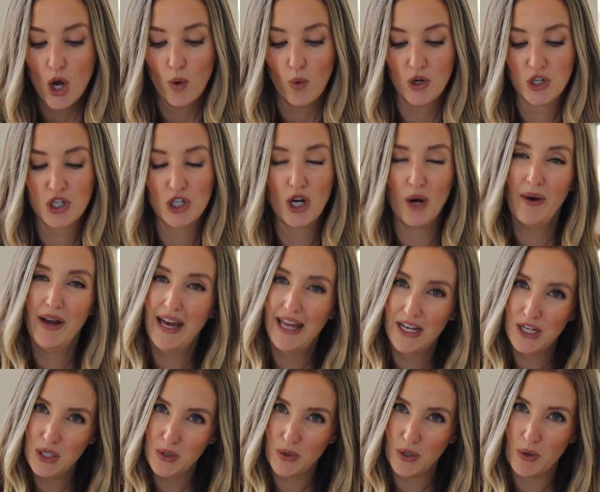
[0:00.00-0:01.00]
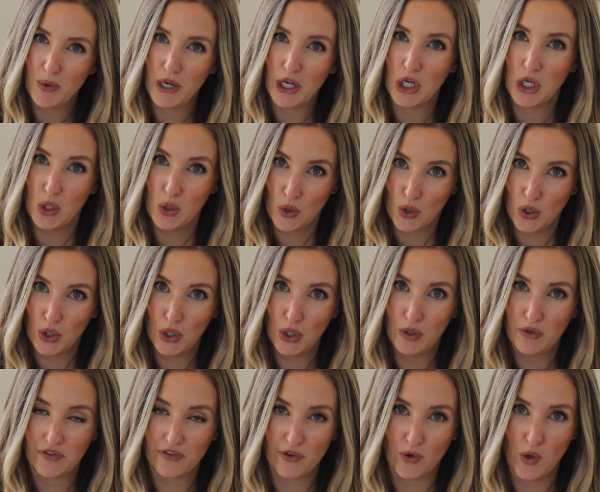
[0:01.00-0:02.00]
which go ahead and do a quick
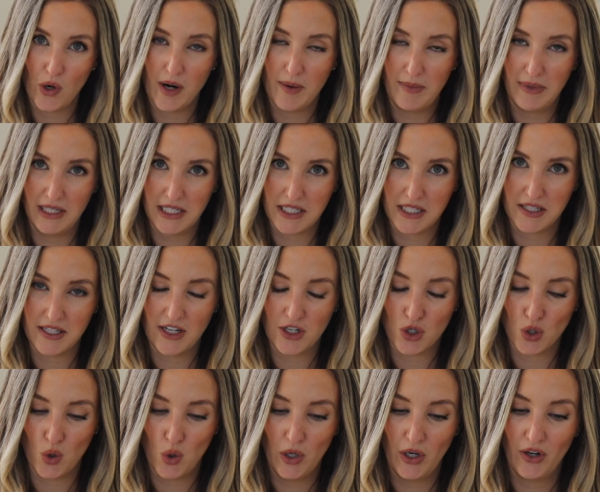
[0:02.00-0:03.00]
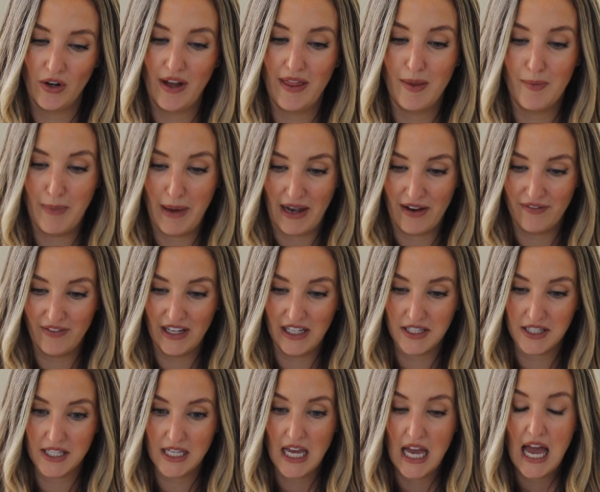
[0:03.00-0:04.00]
Google for Melissa essential oil and the
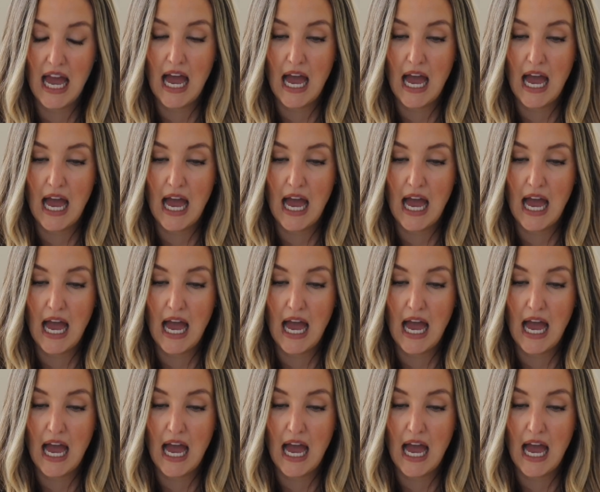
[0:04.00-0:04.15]
benefits.